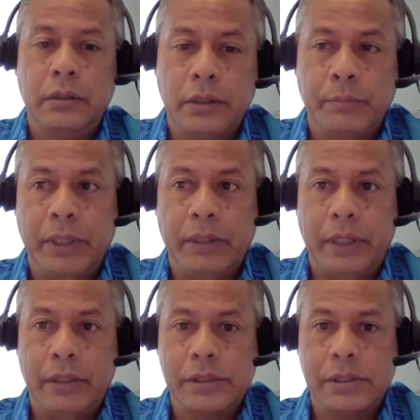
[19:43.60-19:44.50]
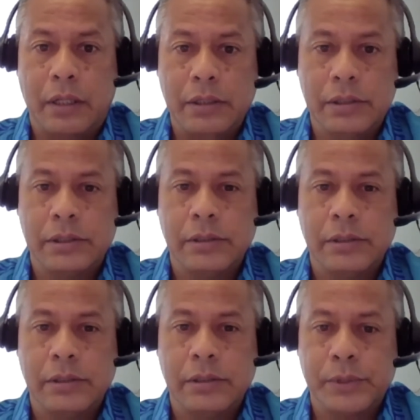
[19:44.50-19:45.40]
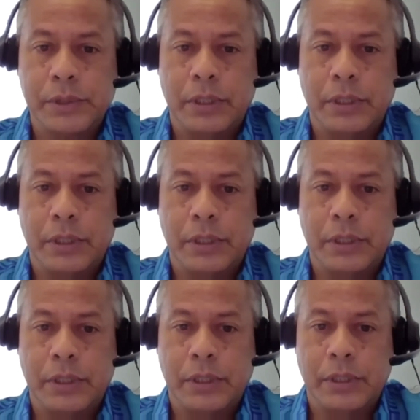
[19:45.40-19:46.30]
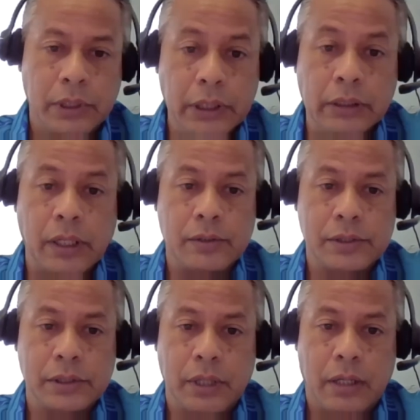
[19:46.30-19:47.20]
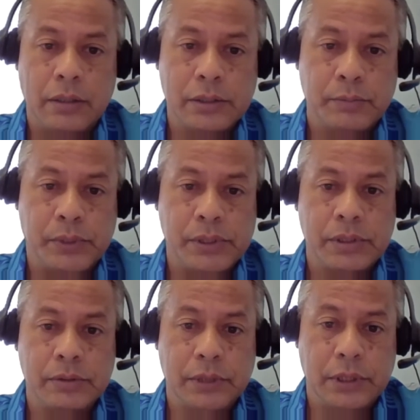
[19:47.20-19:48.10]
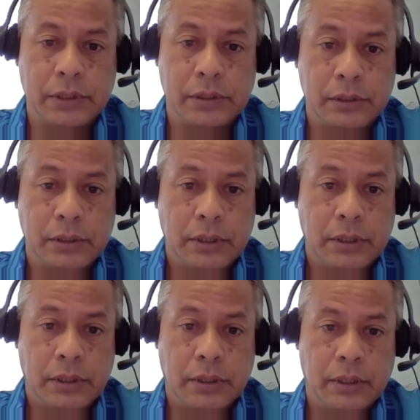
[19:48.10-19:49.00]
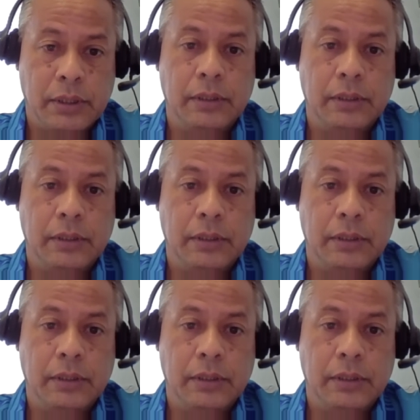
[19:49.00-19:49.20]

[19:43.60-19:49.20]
the Bill Rayner scholarships are up to thirty thousand dollars per student. Wow. Uh,